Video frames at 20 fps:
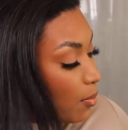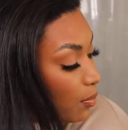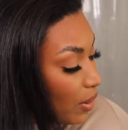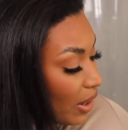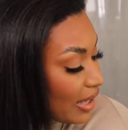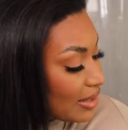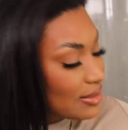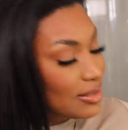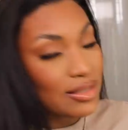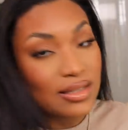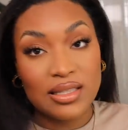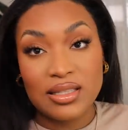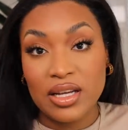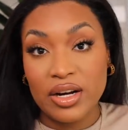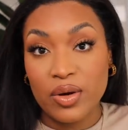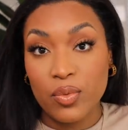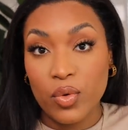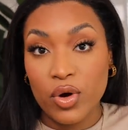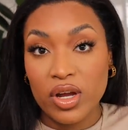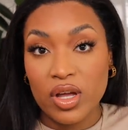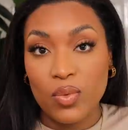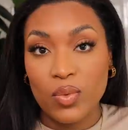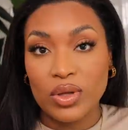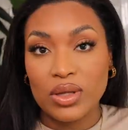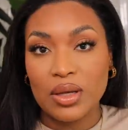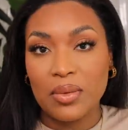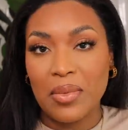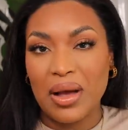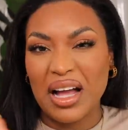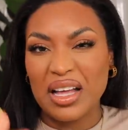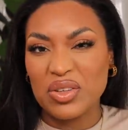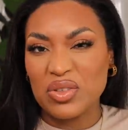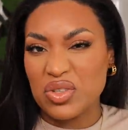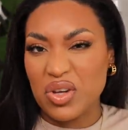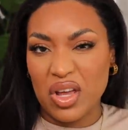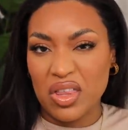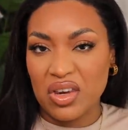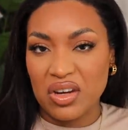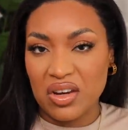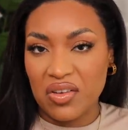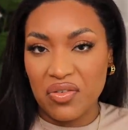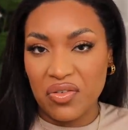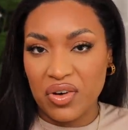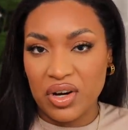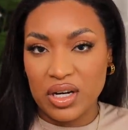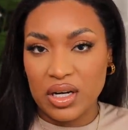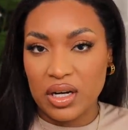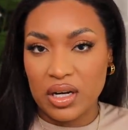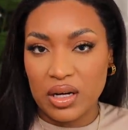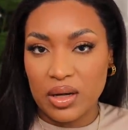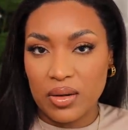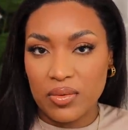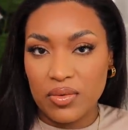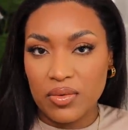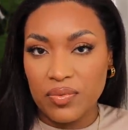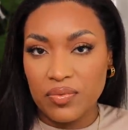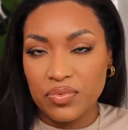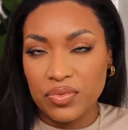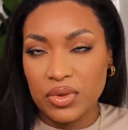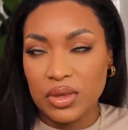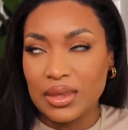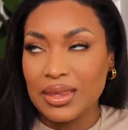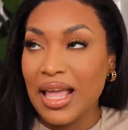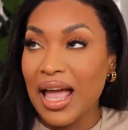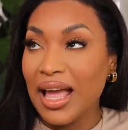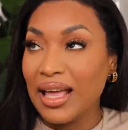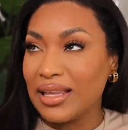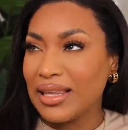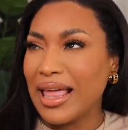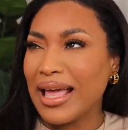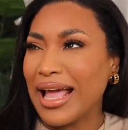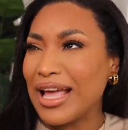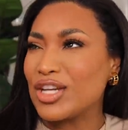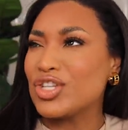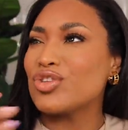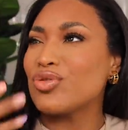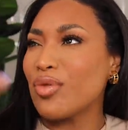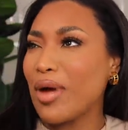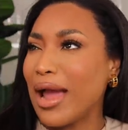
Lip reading: But since I started working with them, I got to try the different, I got to